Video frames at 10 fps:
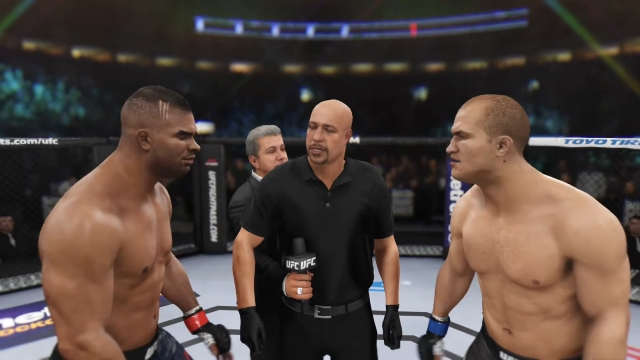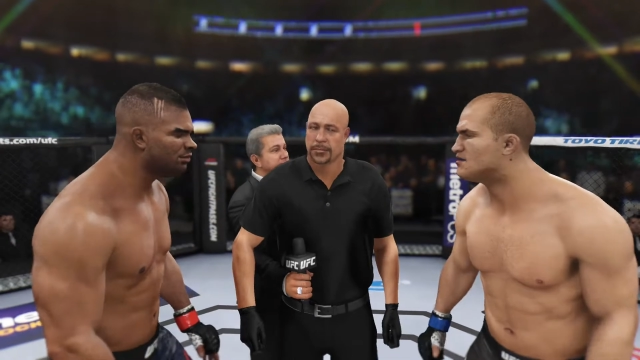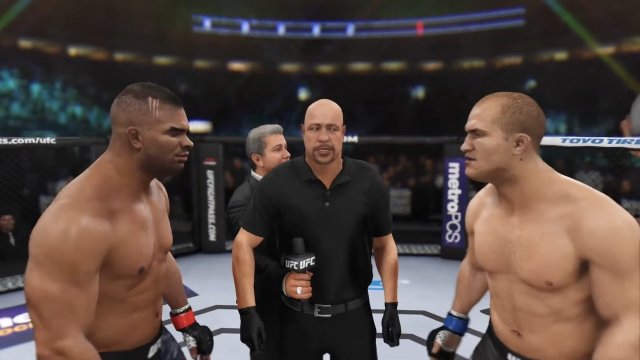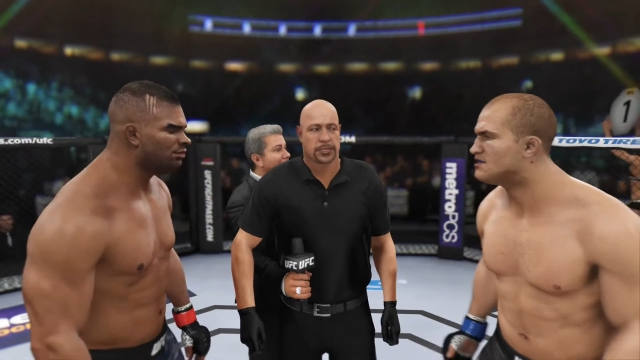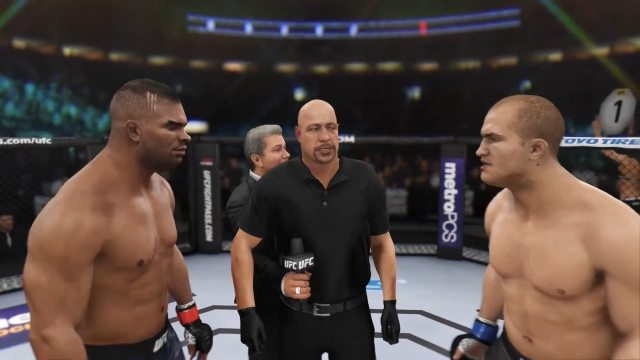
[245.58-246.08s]

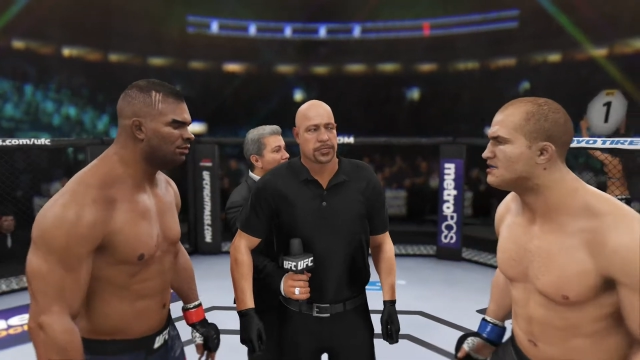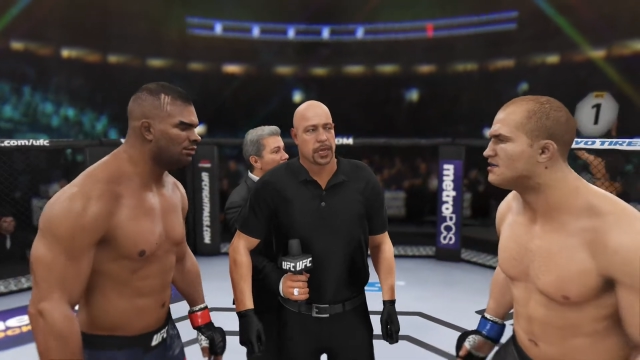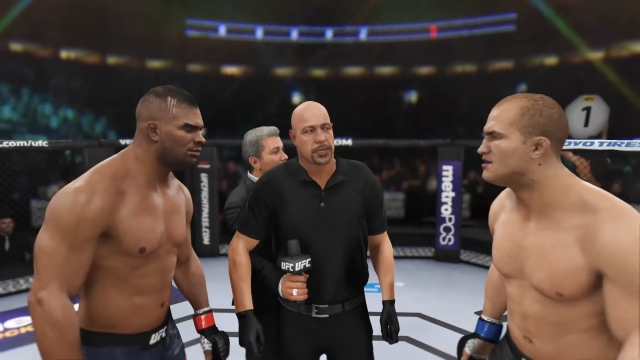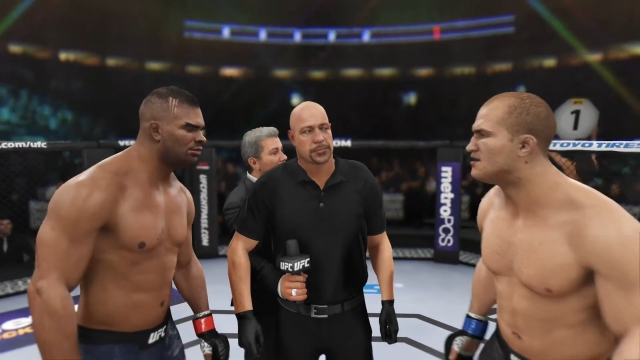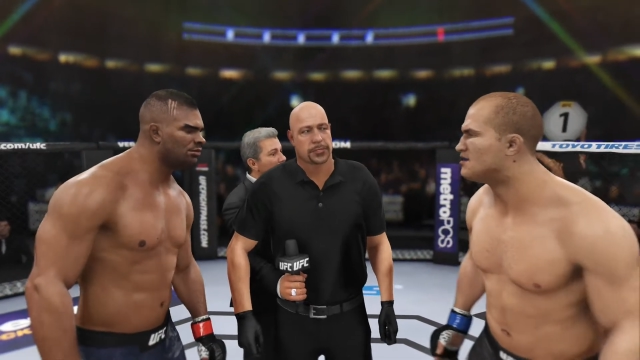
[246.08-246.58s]
Speaker 1: commands at all
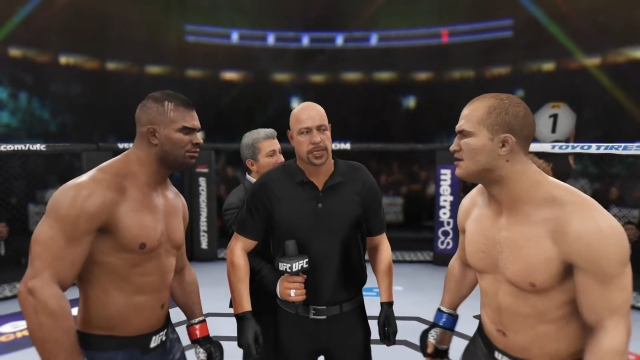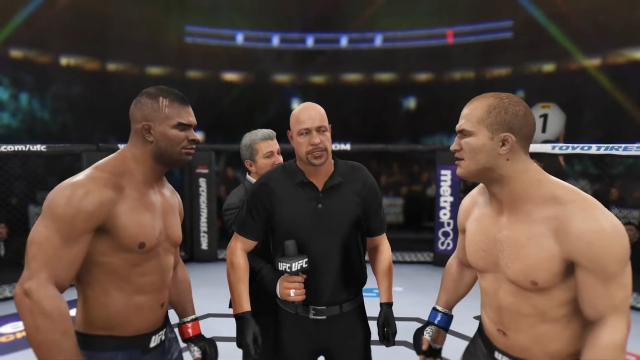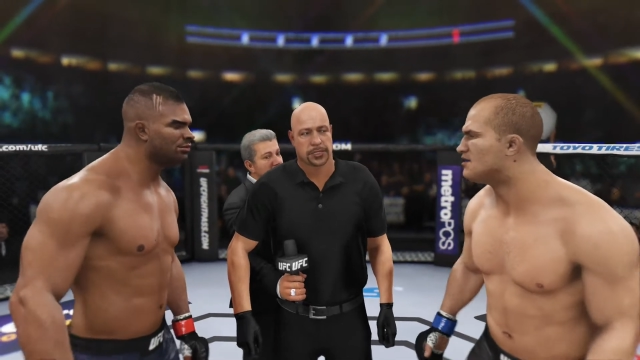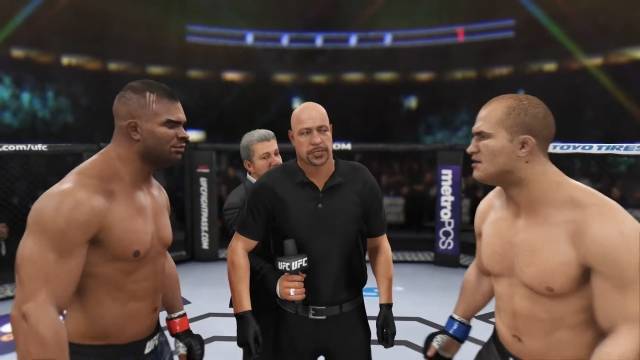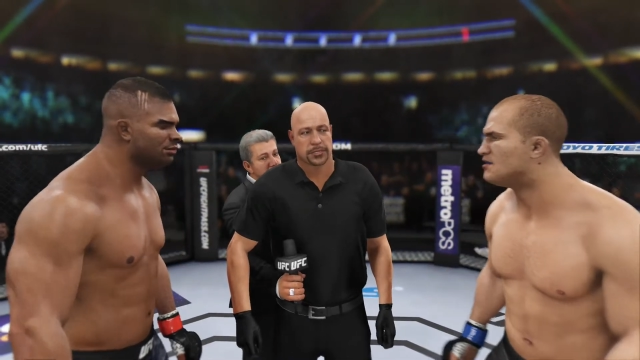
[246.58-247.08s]
times, protect
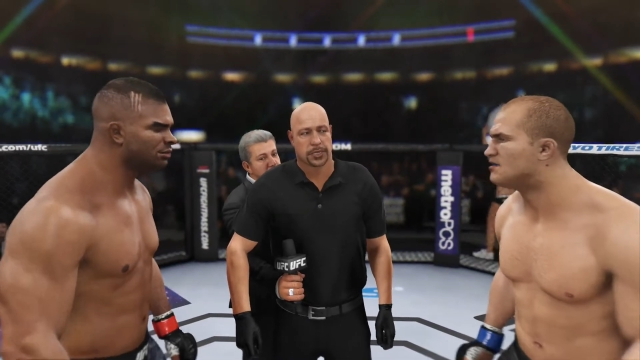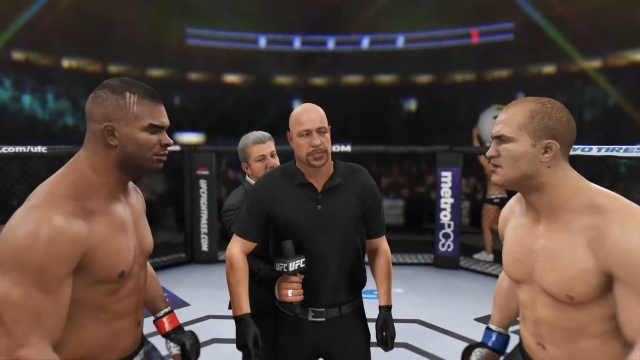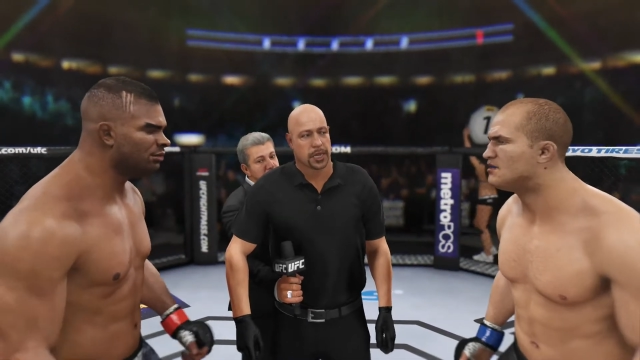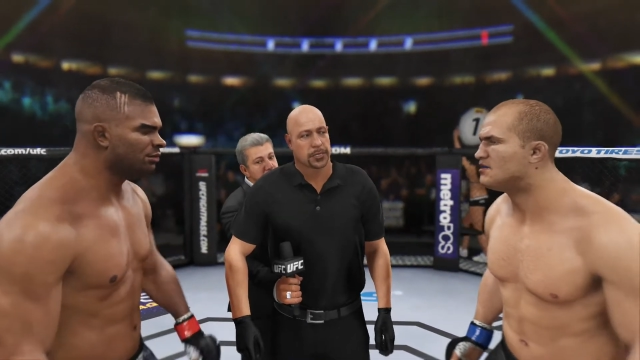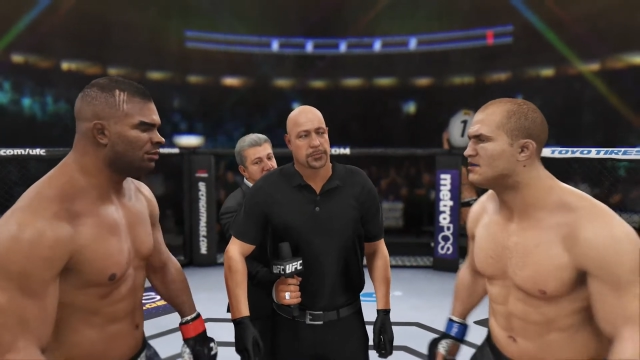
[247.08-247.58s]
yourself at all
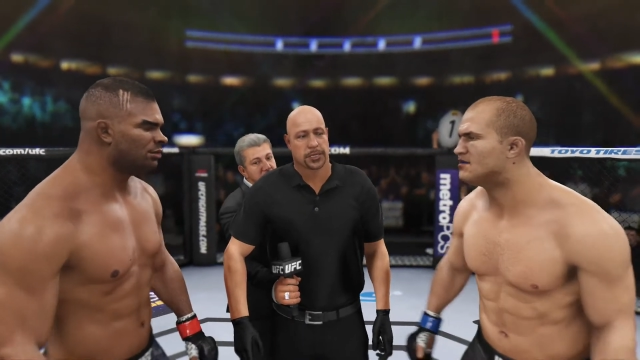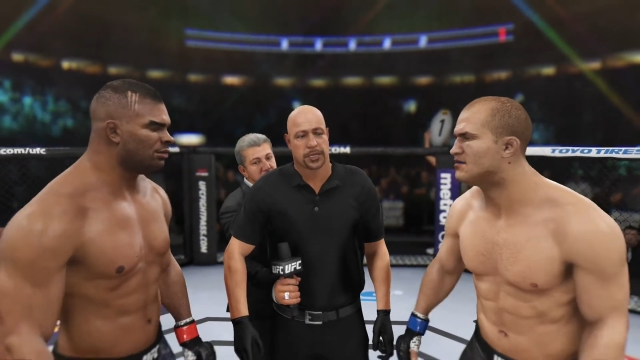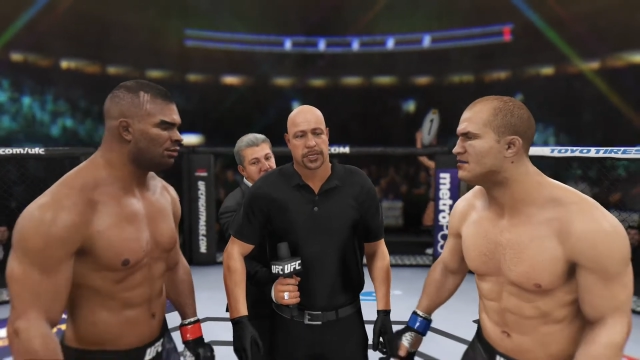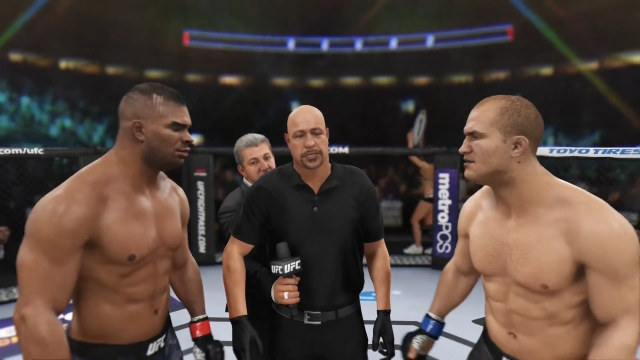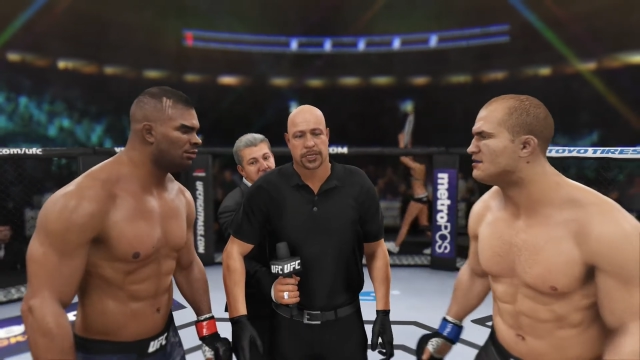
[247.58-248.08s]
times.
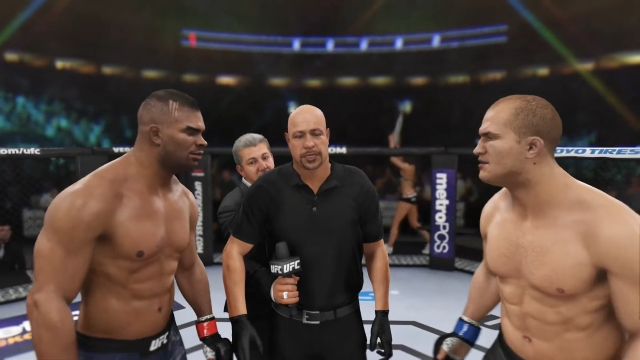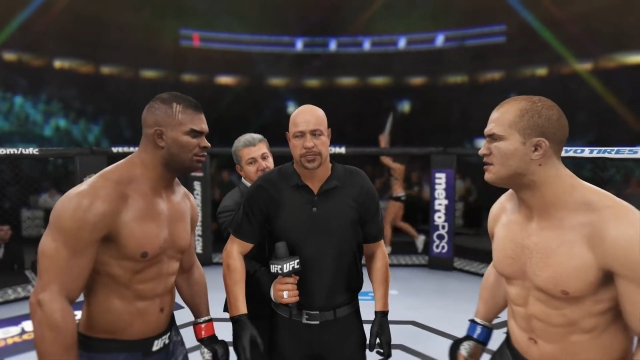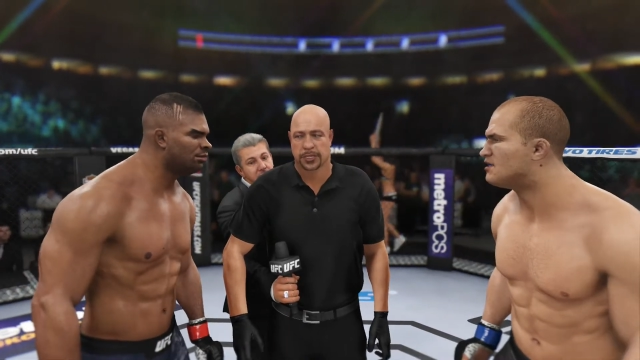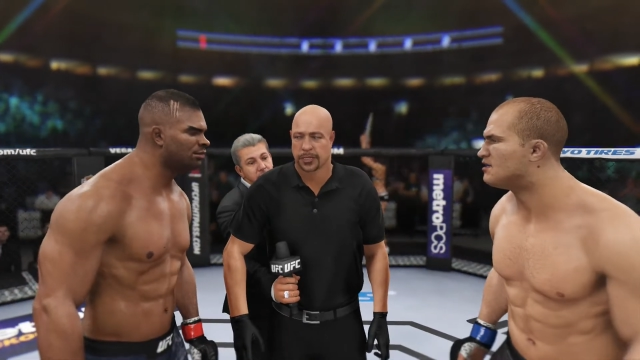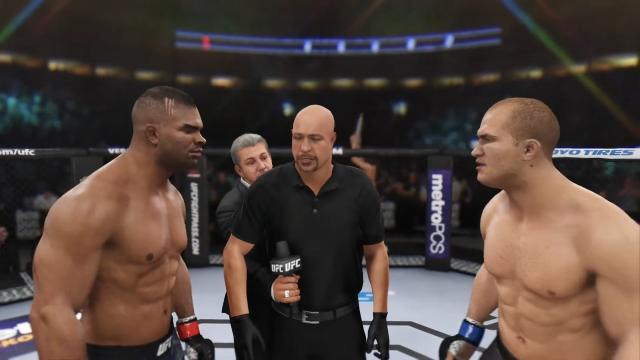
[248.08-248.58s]
I want a nice,
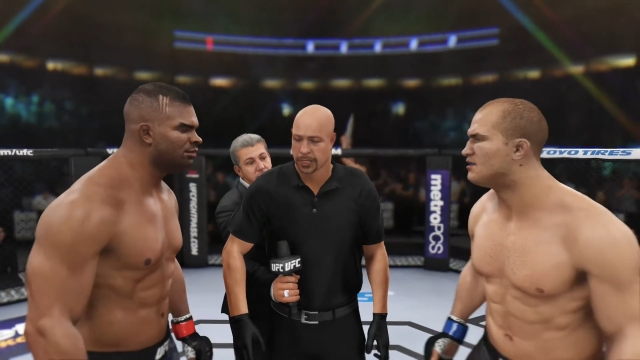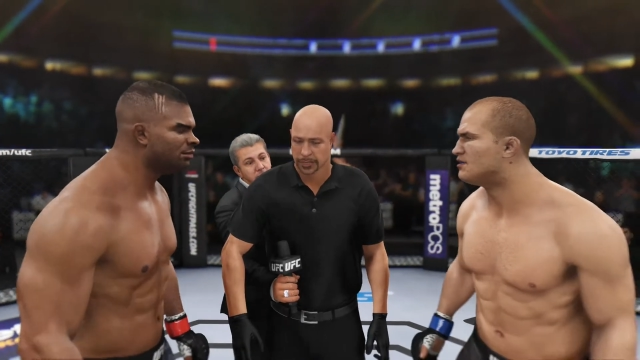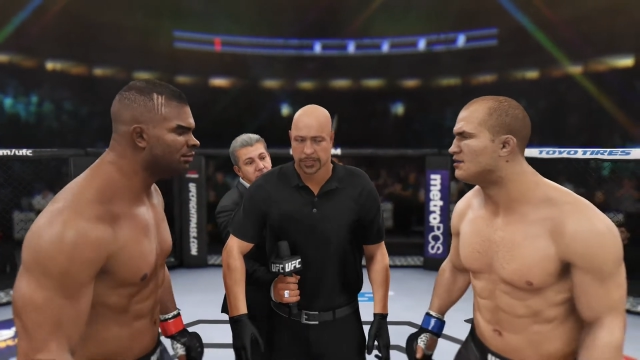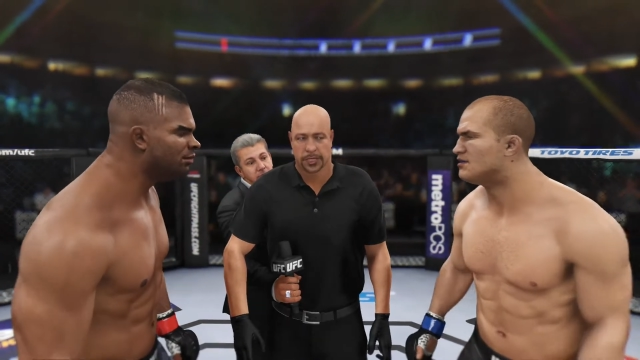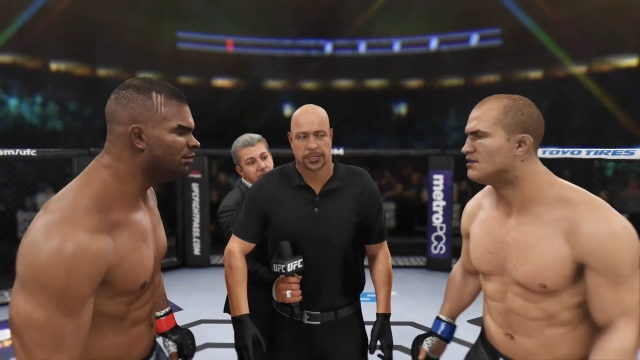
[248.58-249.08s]
clean, safe
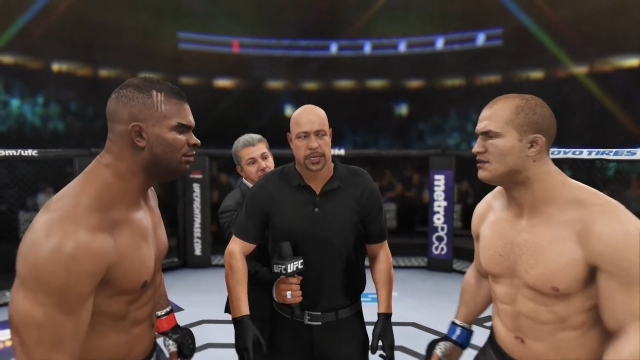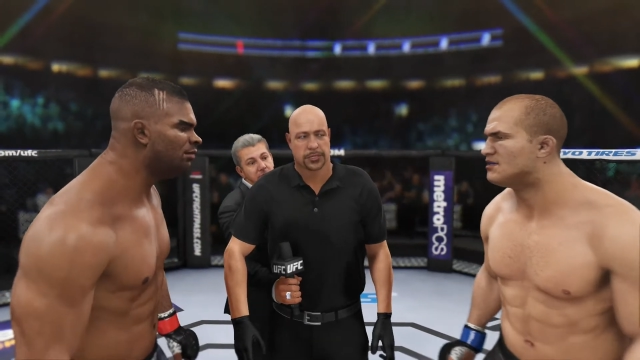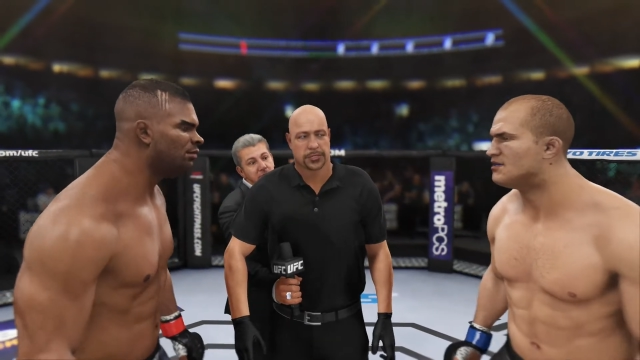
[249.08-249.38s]
fight. Touch